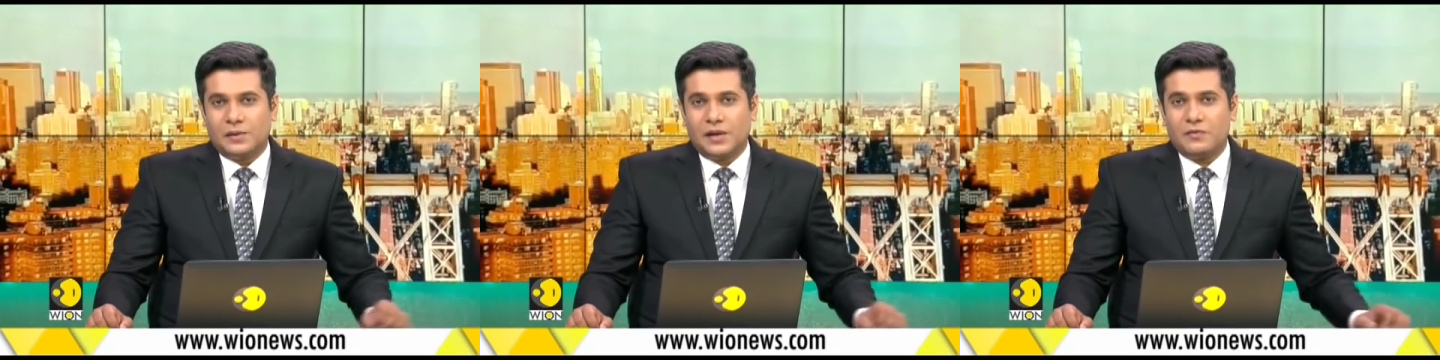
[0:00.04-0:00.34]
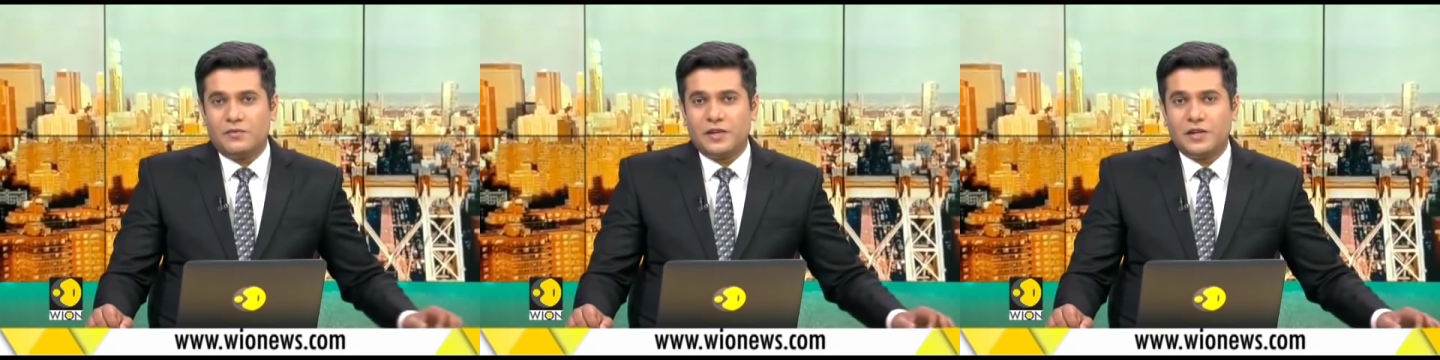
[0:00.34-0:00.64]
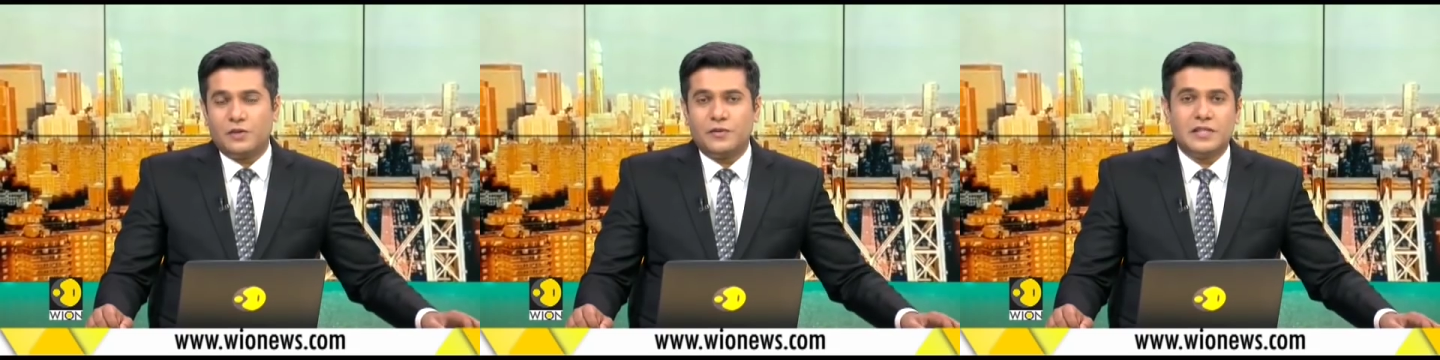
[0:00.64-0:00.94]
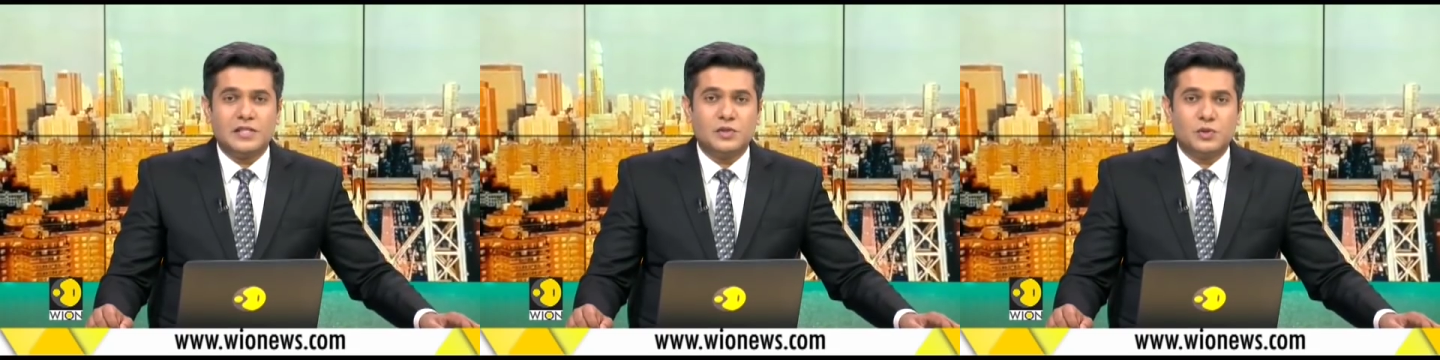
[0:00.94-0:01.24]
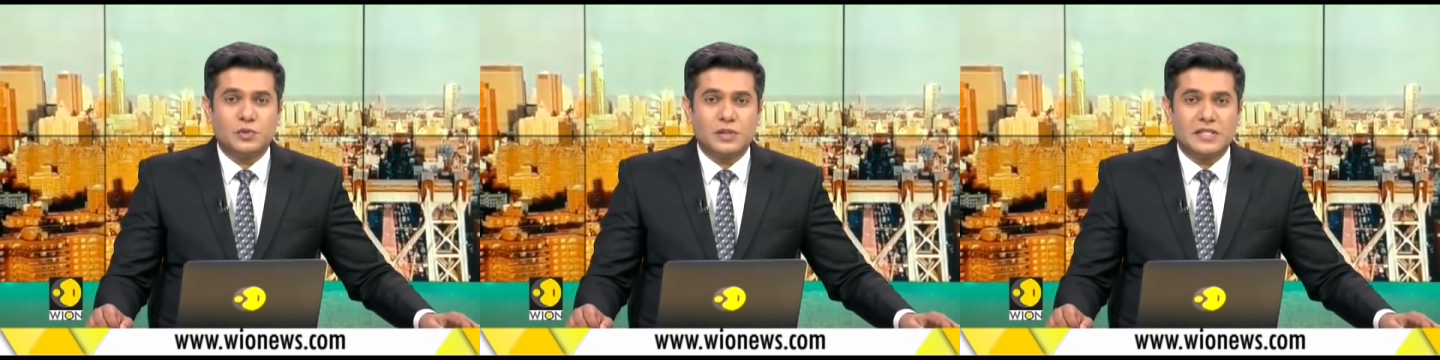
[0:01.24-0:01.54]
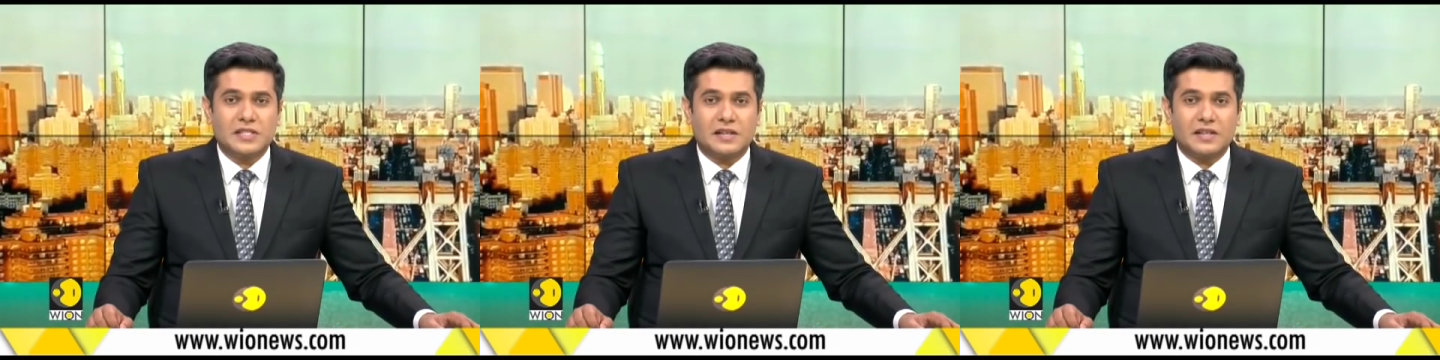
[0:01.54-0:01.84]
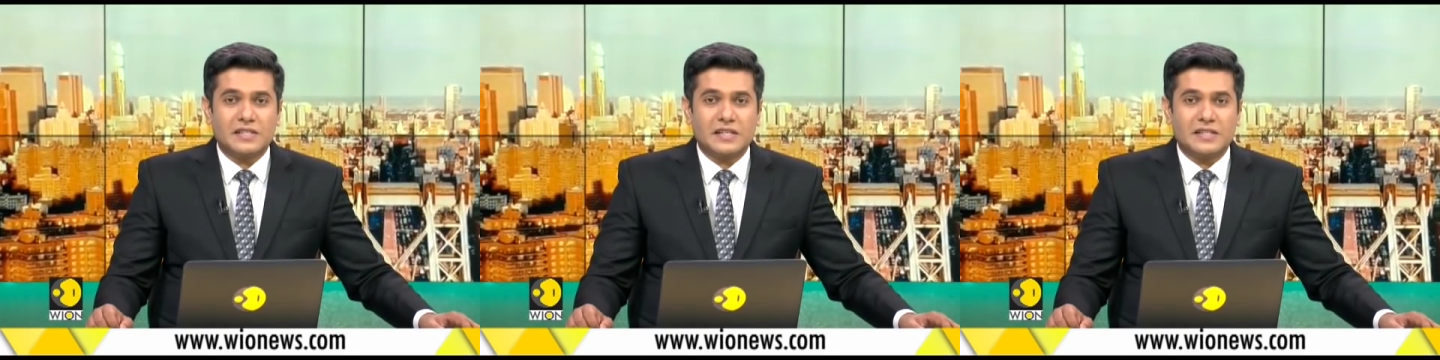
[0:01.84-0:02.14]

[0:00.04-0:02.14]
Well, a video of an unusual sight